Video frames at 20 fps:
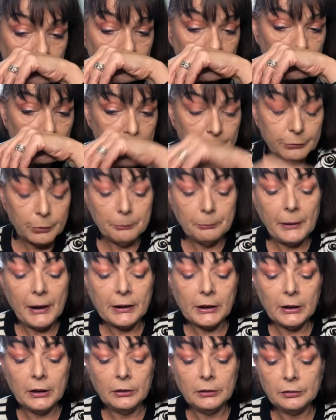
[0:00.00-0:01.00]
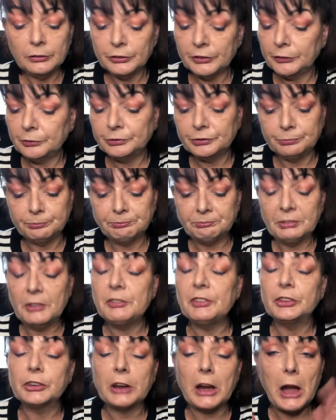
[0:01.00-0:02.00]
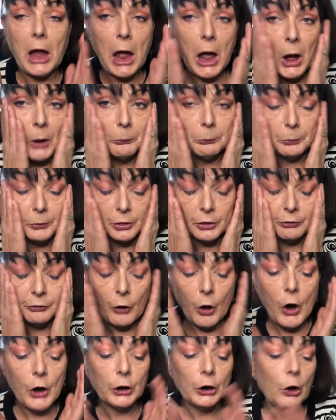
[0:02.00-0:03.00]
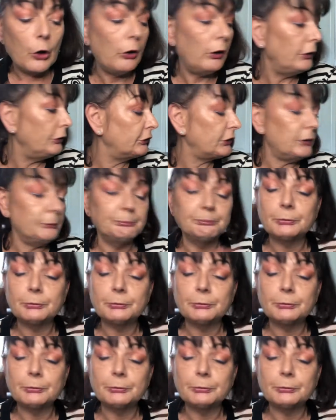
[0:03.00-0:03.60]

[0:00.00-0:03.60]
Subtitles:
and from Becca, if it's going to help with the fine lines,